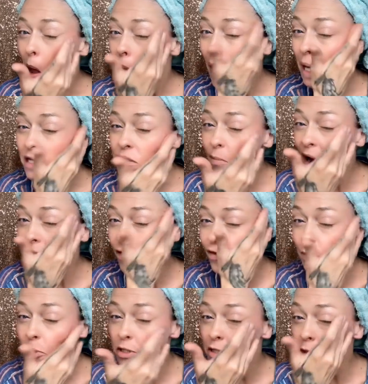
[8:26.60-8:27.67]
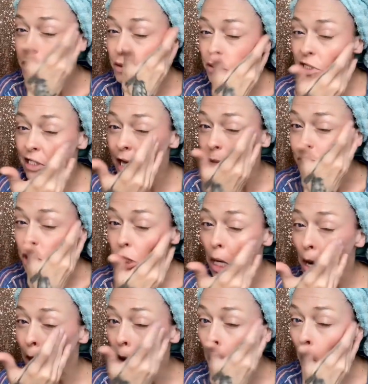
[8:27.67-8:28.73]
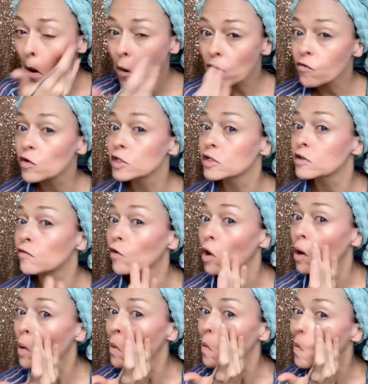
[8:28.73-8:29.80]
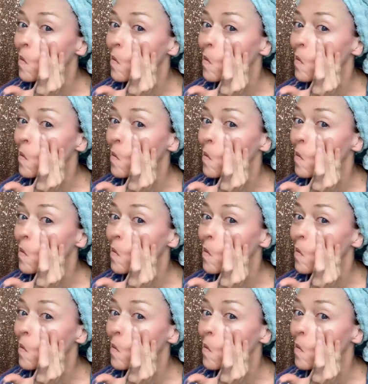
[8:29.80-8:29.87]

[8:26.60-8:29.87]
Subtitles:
It's a matter of perception, first of all.